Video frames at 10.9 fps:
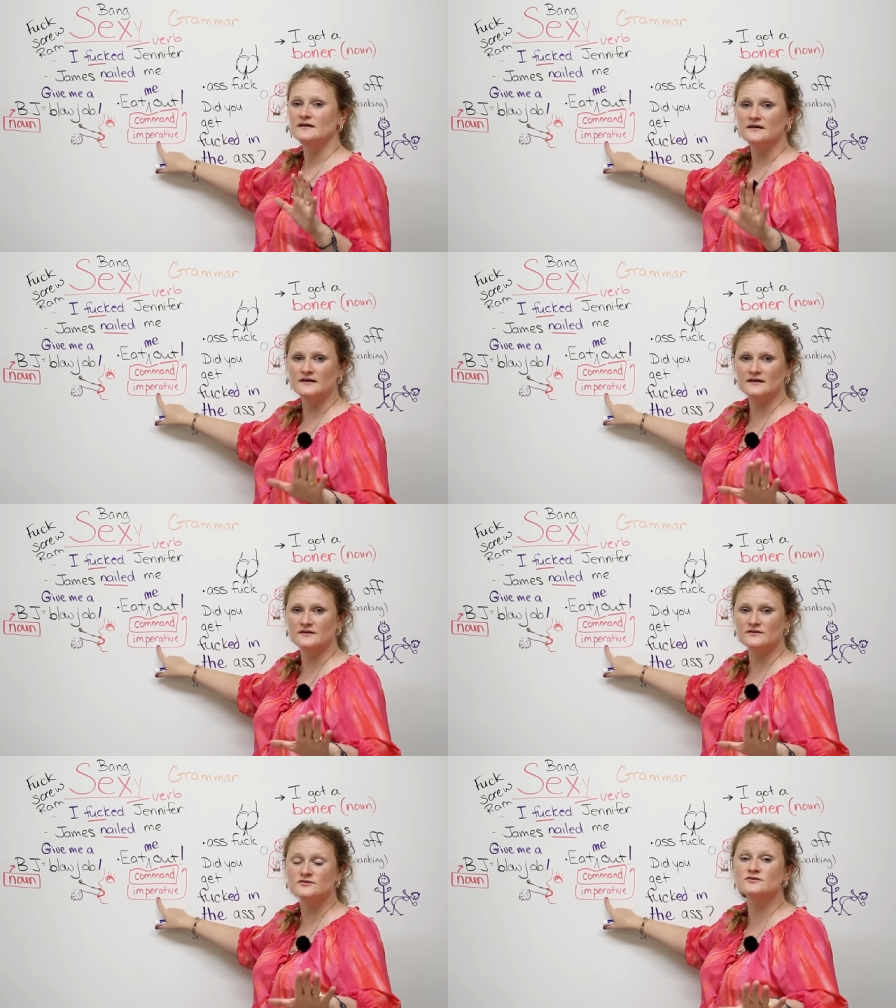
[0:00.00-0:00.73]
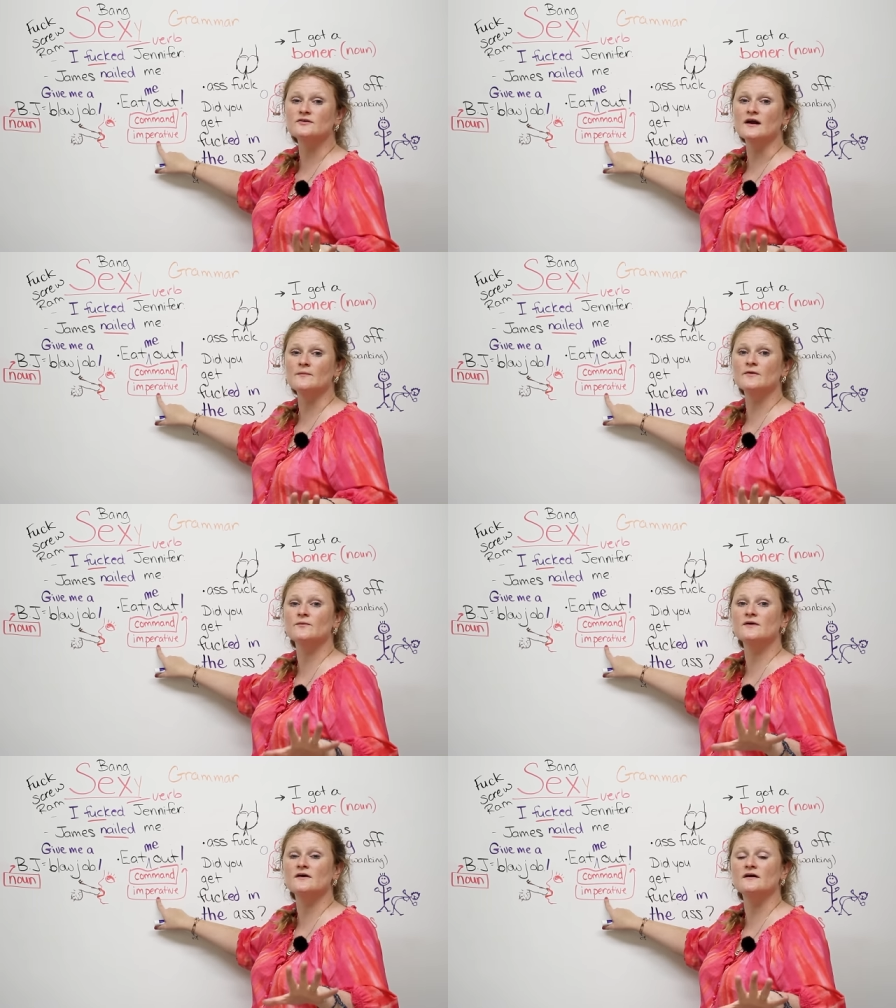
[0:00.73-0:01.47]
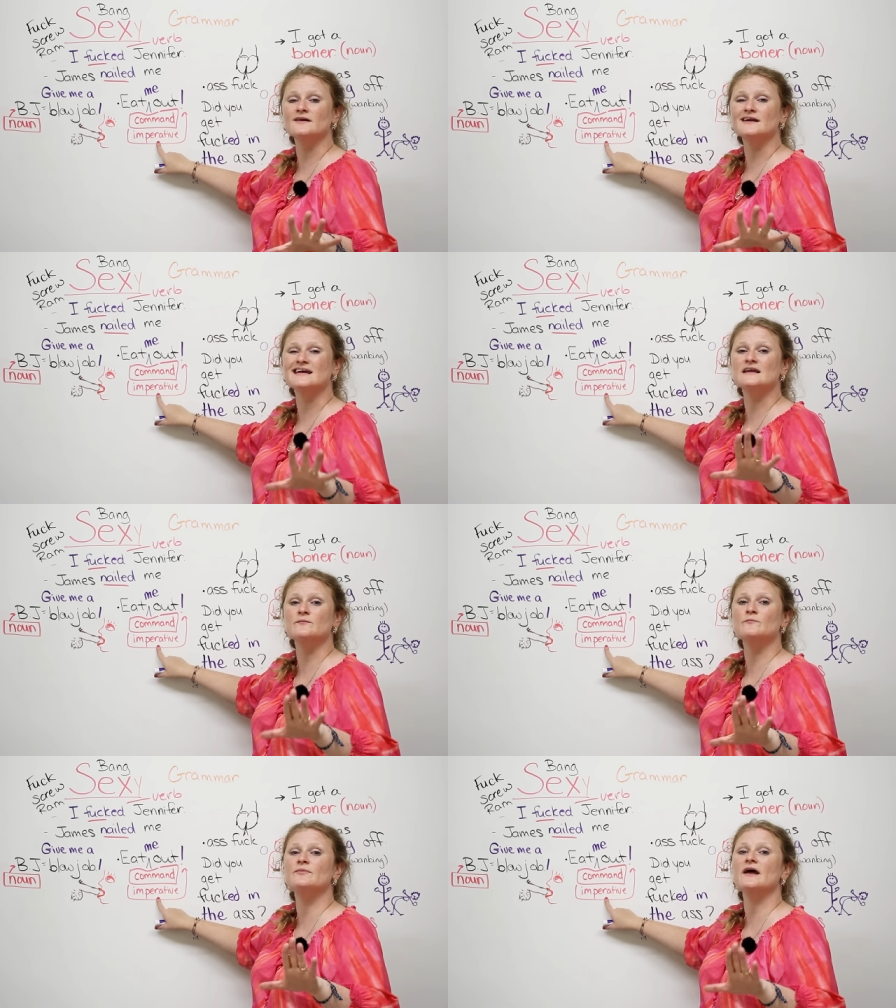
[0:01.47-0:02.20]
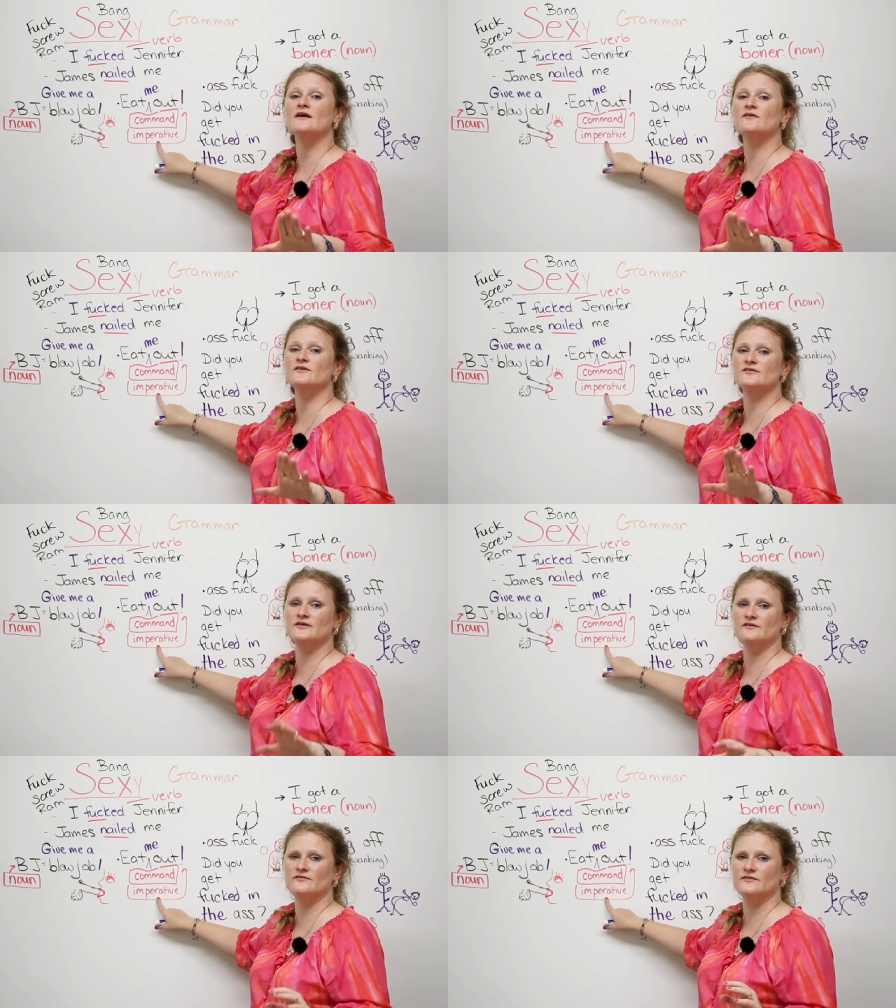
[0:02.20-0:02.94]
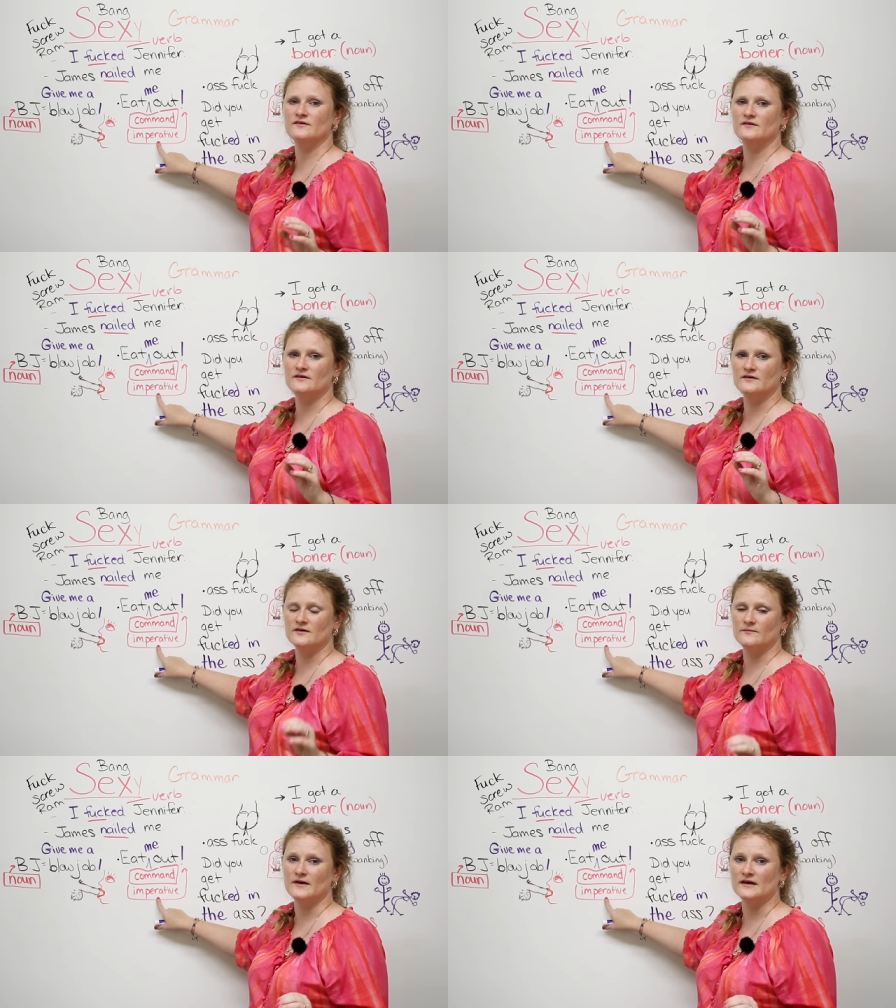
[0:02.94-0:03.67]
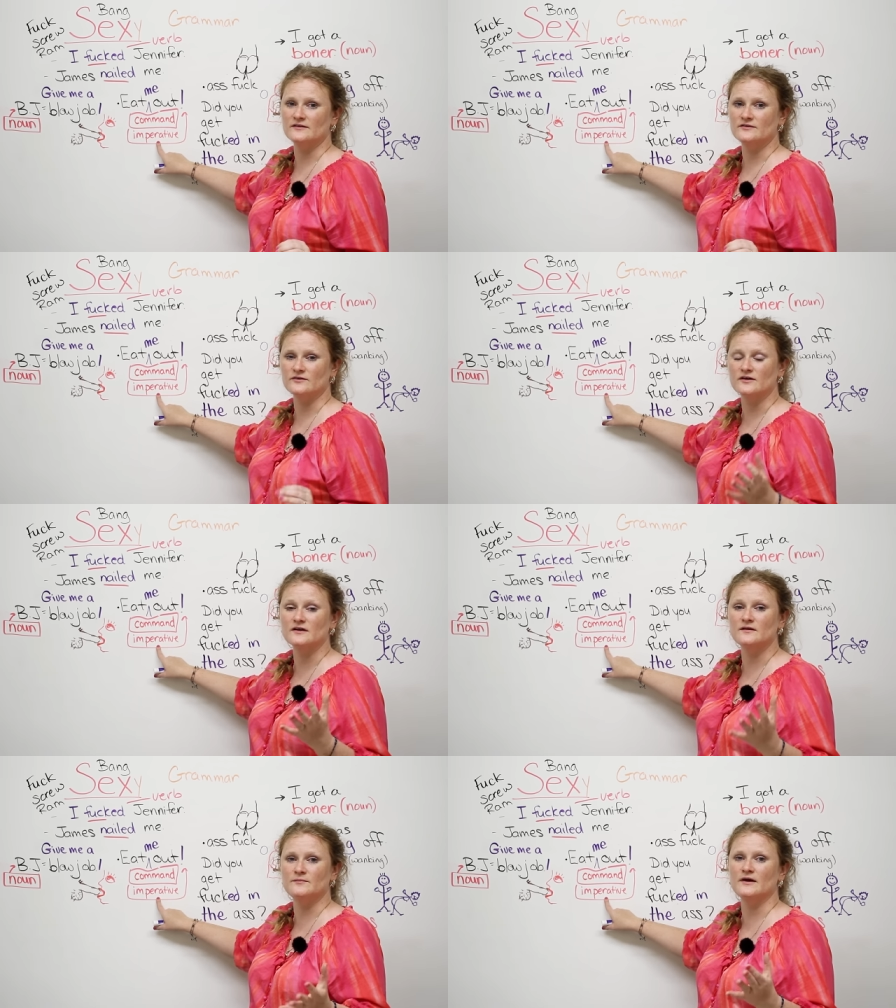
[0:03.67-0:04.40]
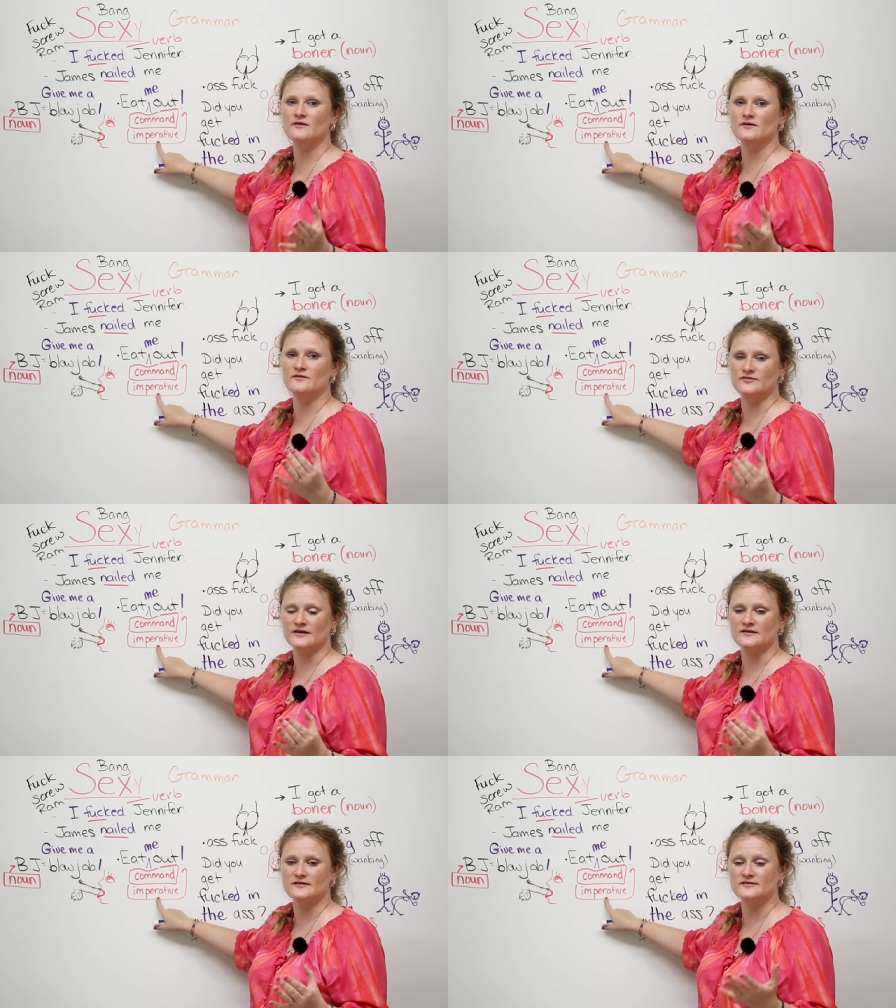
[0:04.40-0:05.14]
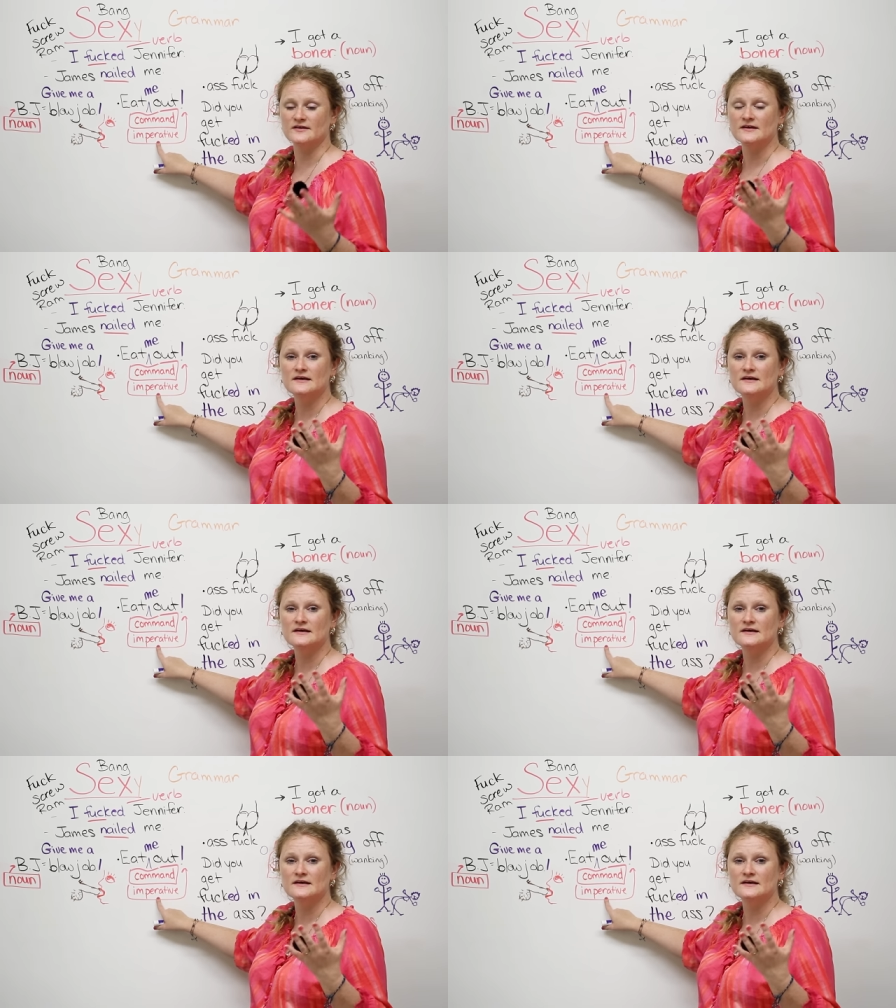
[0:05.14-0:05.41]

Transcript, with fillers: In English grammar, we call it an imperative command or imperative sentence.